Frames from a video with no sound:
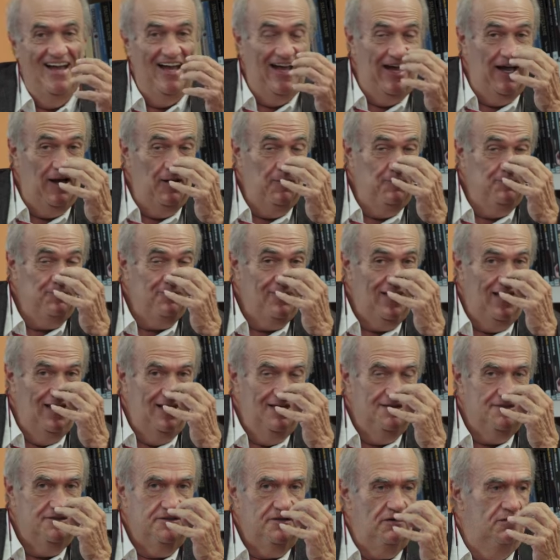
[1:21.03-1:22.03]
Um,
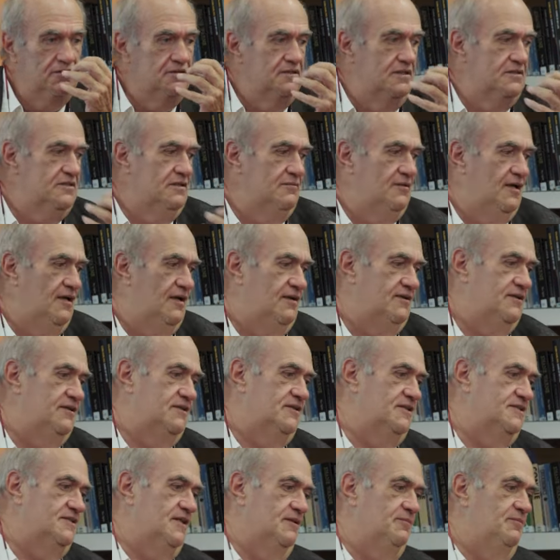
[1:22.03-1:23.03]
so, just
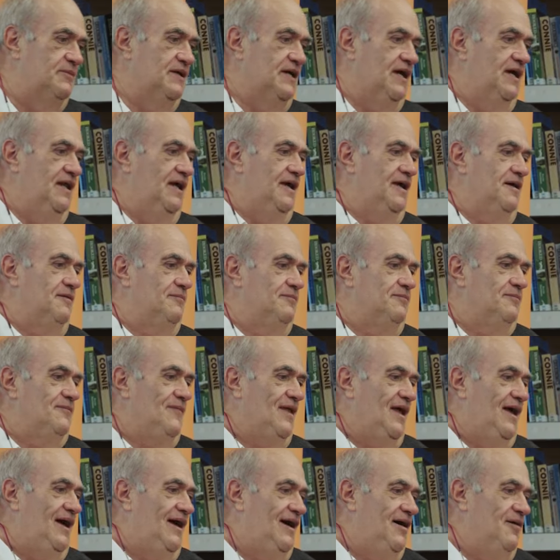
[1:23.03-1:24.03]
at the
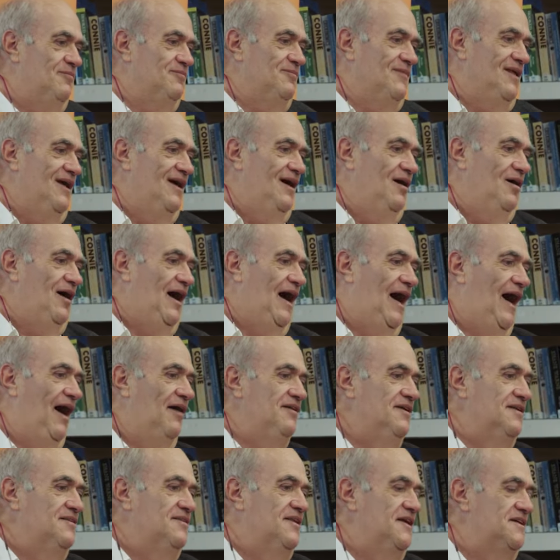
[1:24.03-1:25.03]
beginning, um,
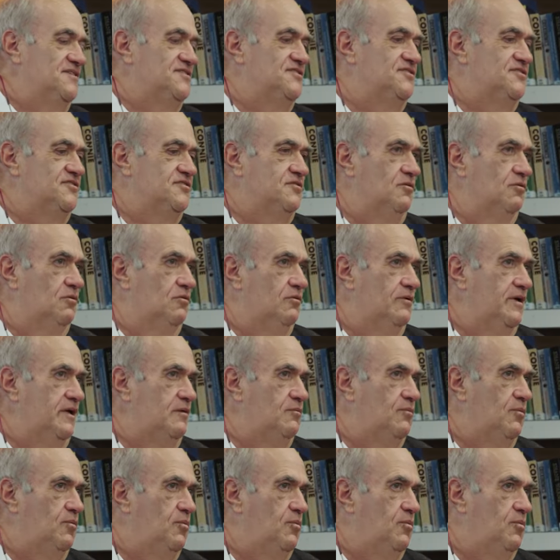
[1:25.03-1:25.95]
how did this story,